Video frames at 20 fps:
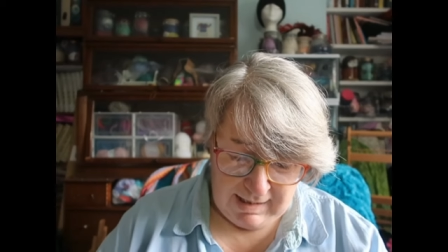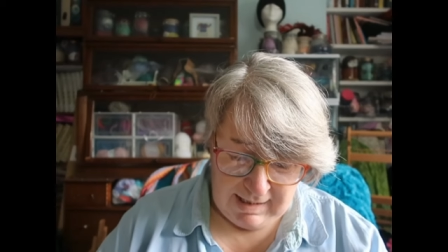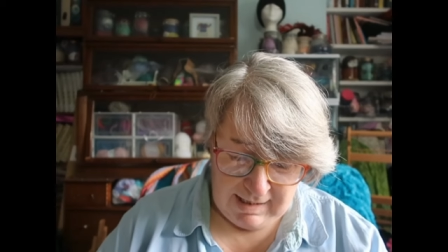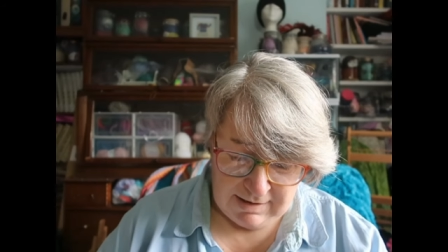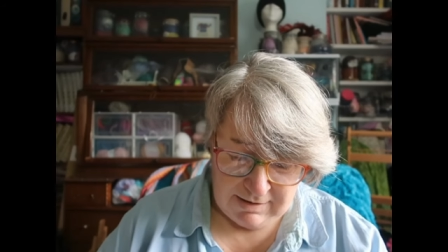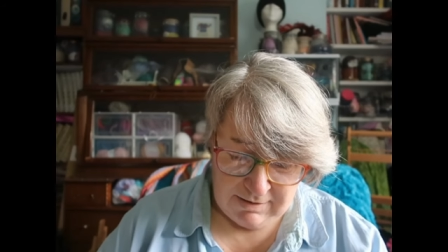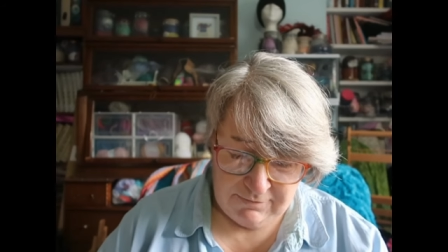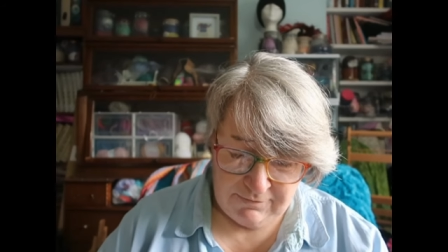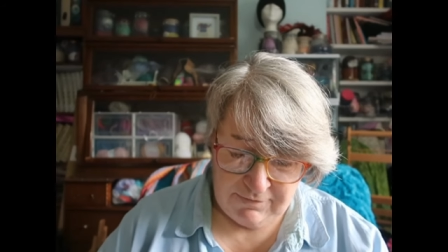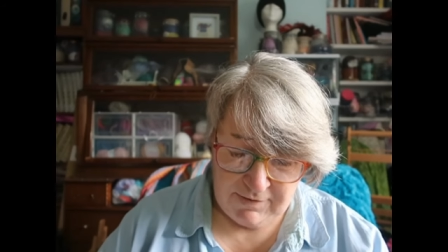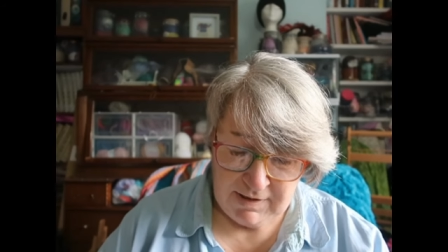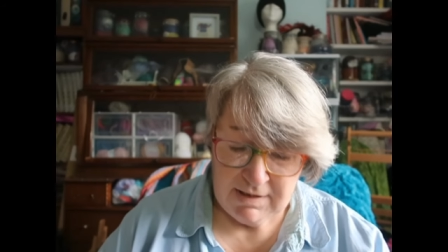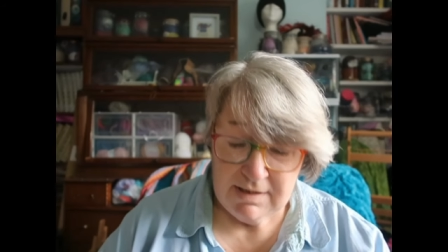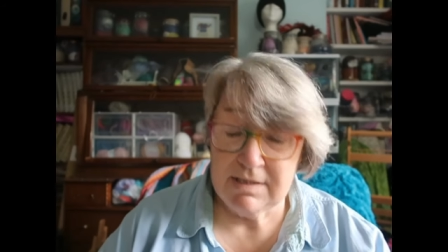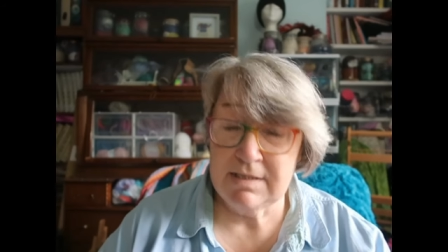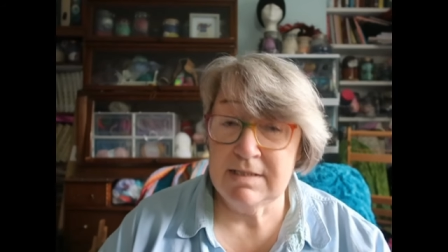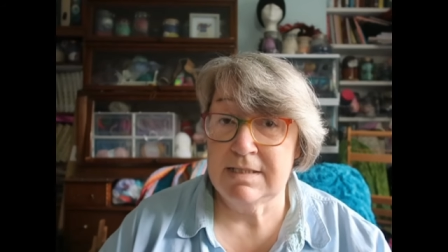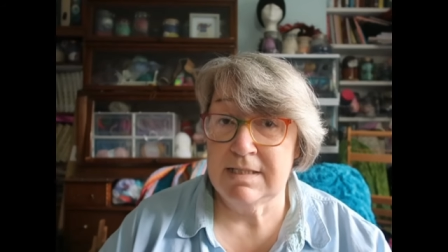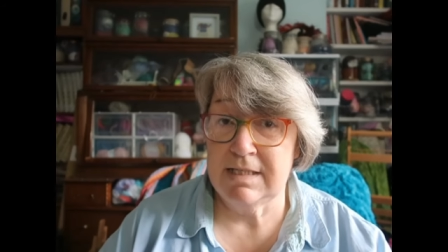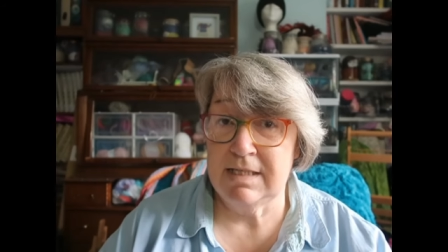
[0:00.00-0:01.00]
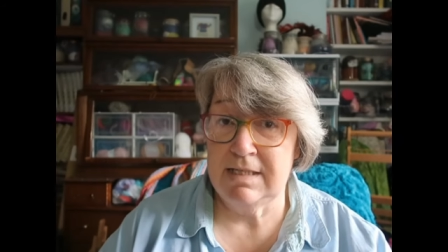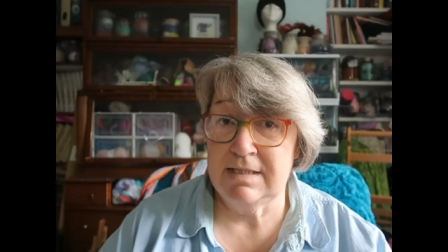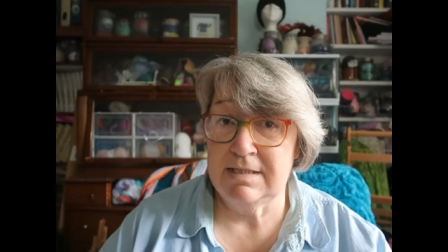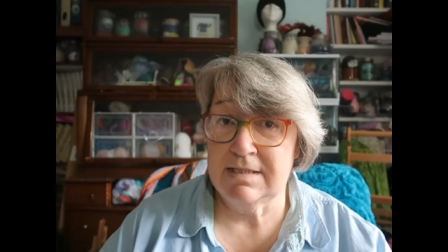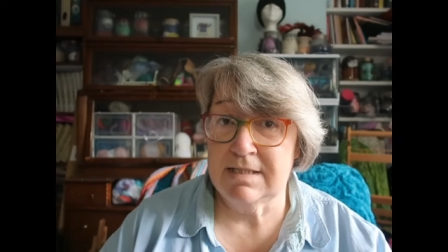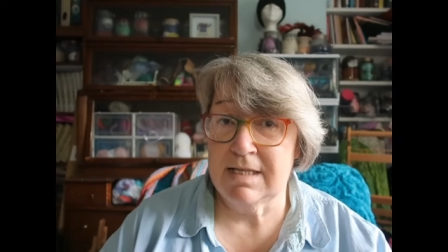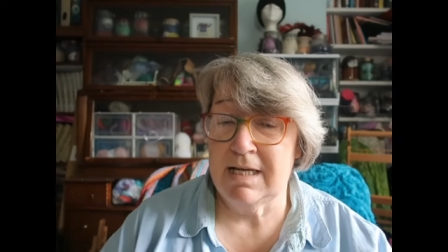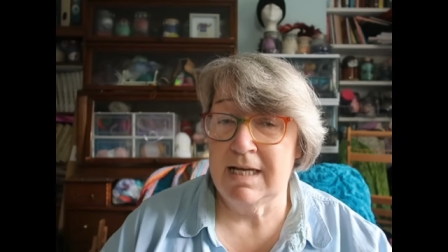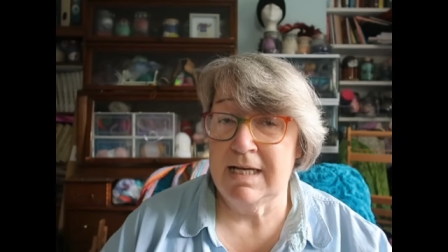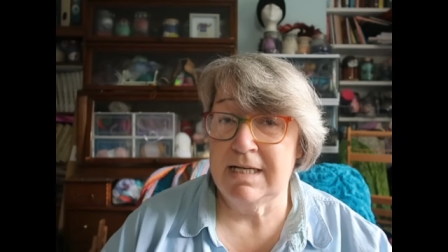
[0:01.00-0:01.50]
And the first
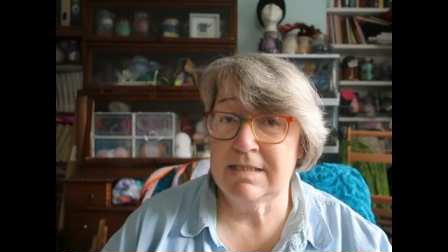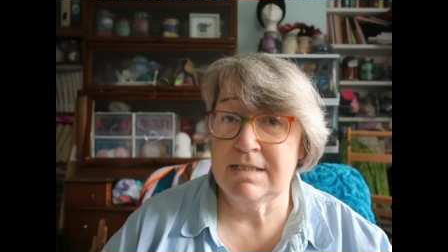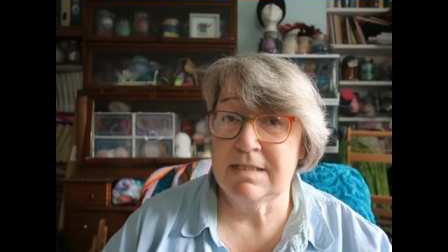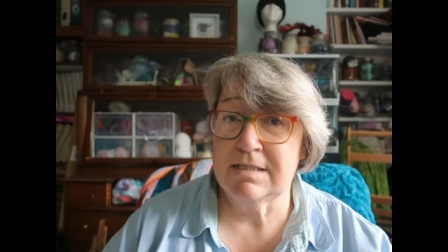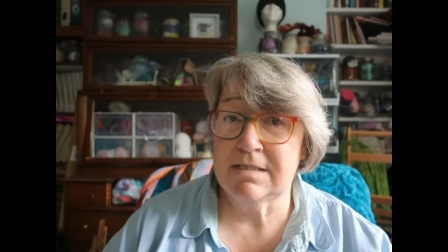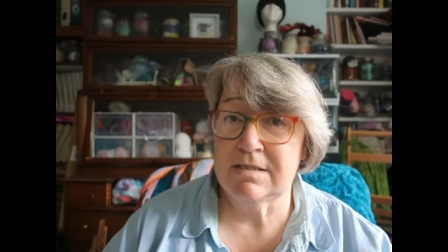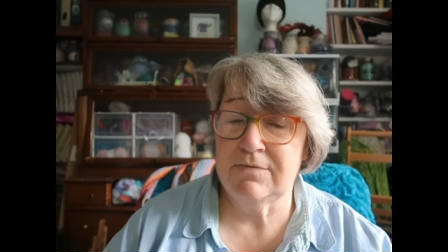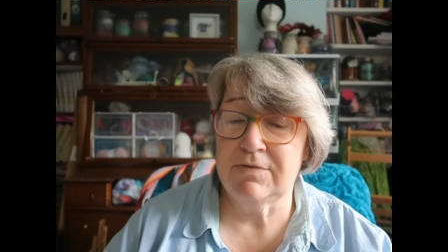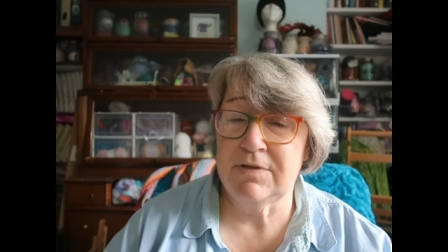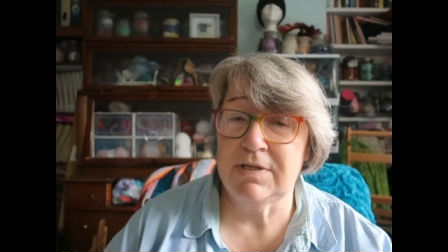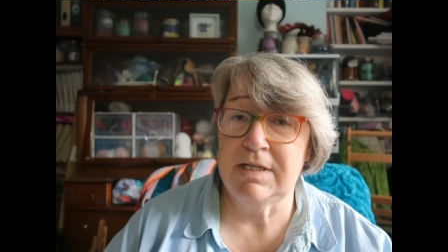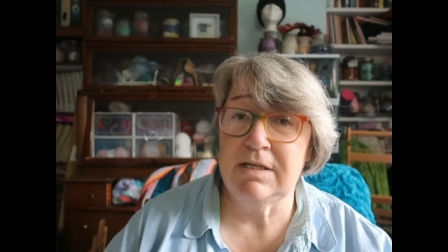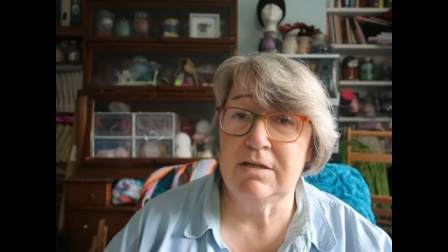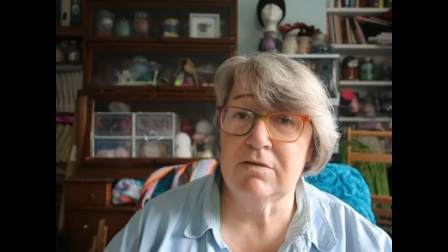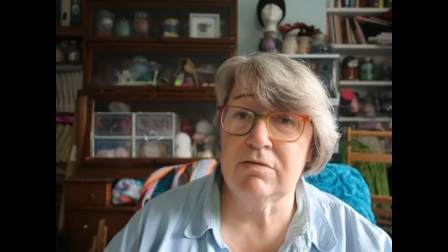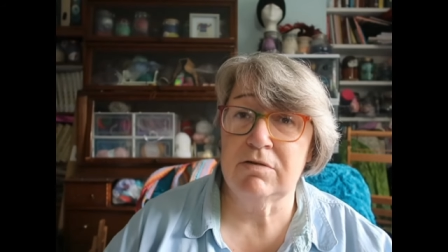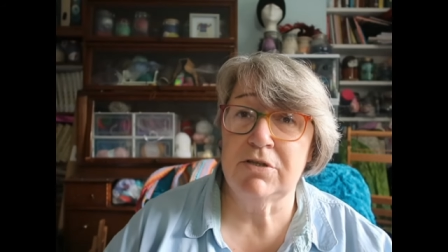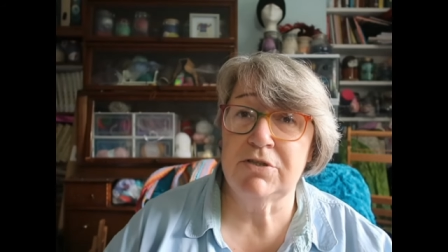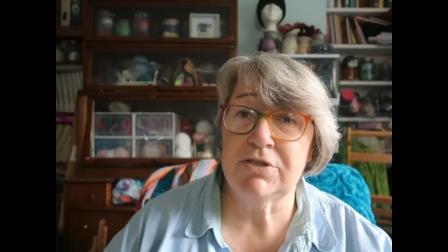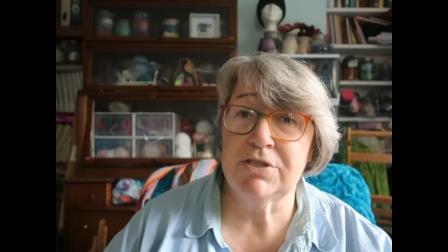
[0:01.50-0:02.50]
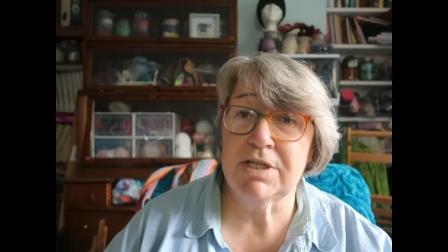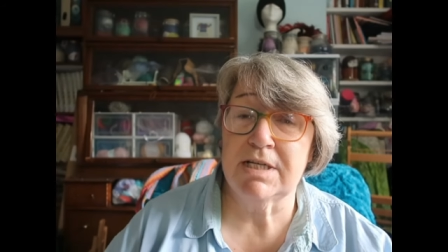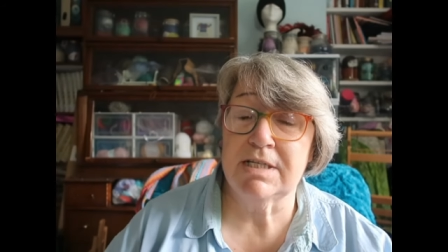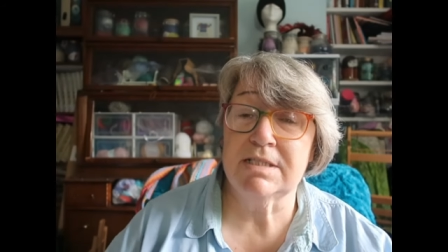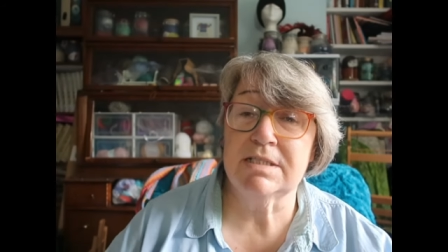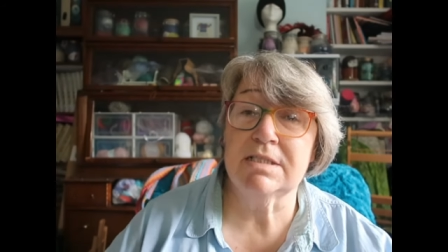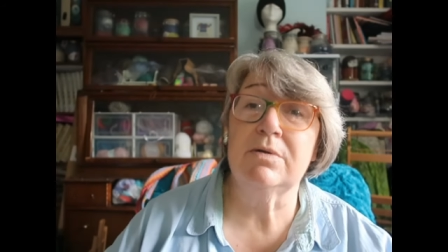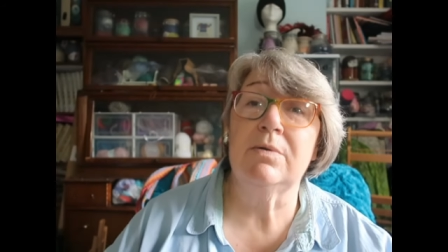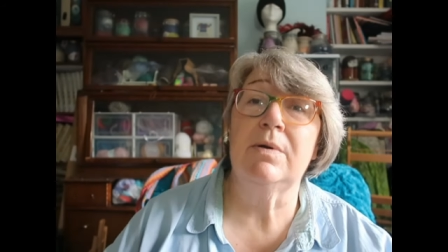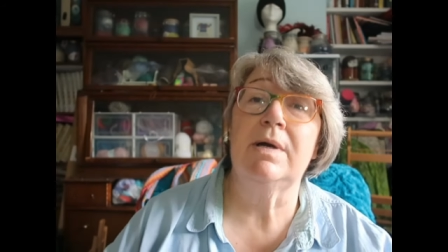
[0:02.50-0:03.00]
is the latest of the crochet
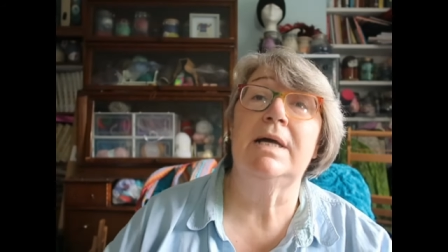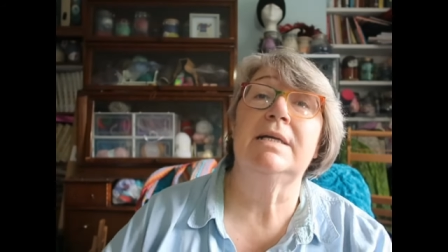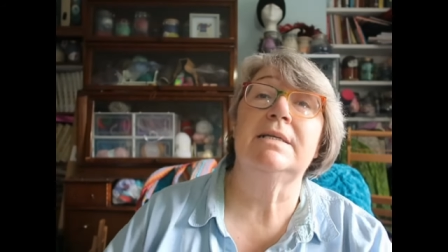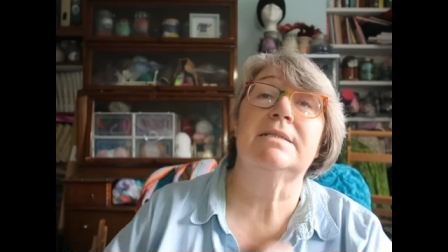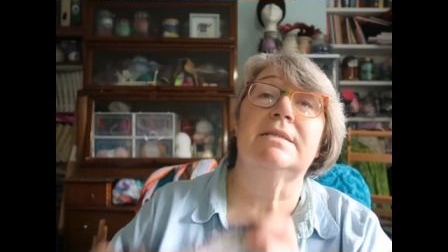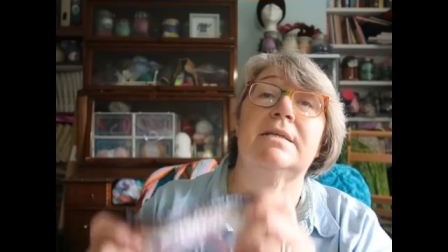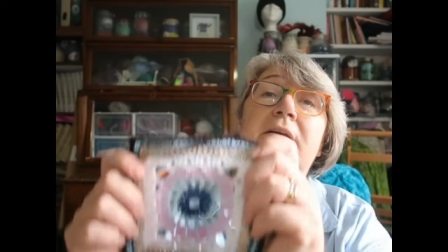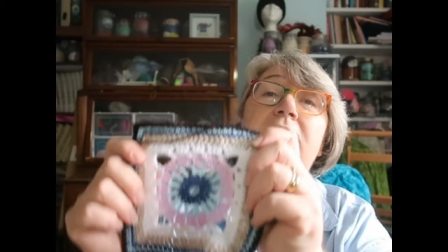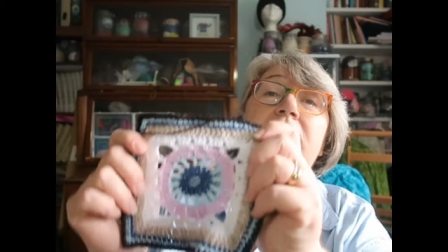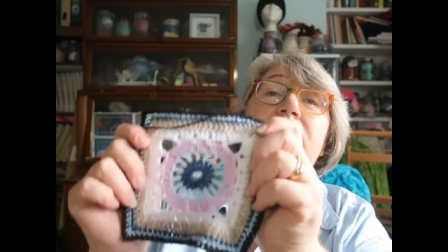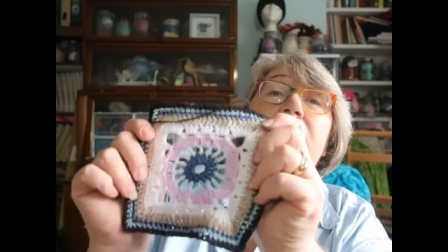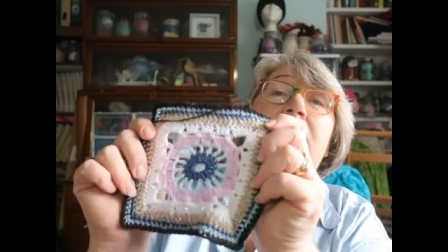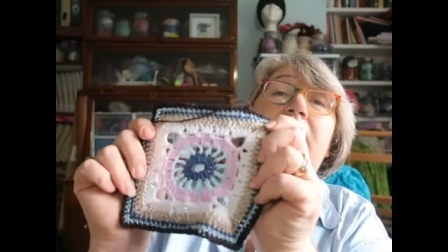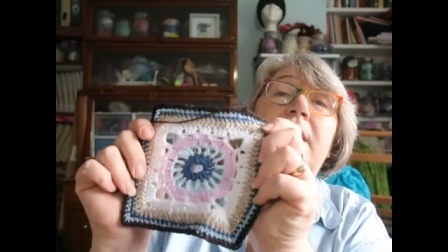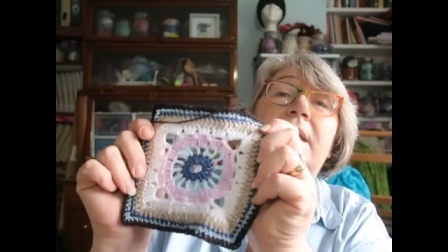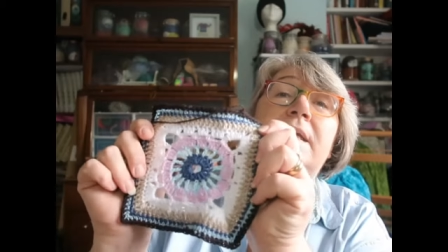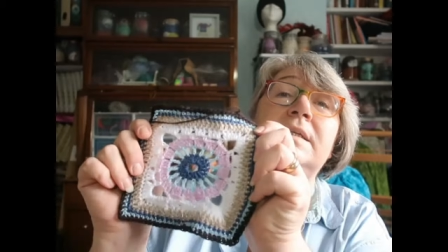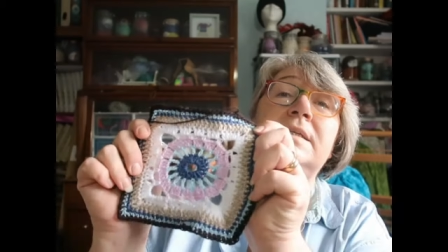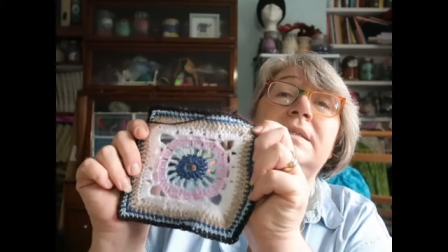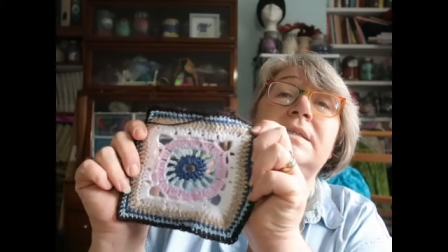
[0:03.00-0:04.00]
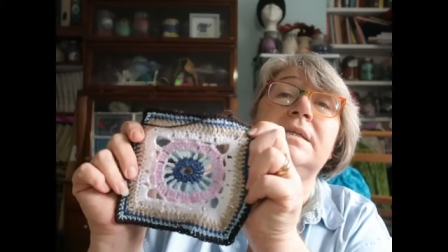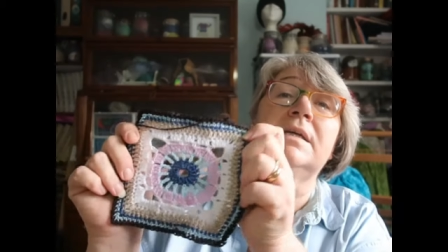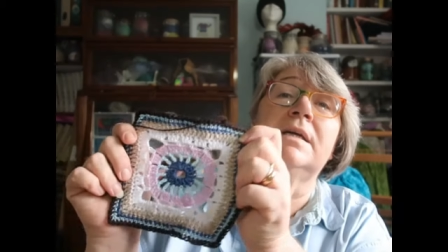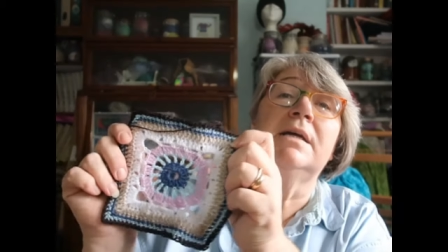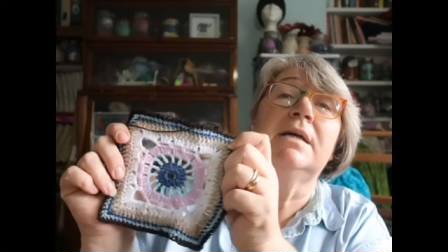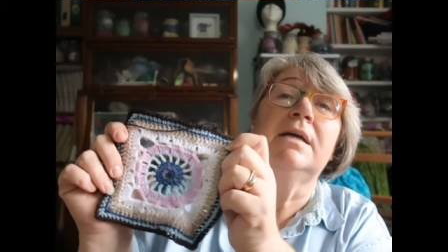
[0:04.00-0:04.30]
squares that I've made.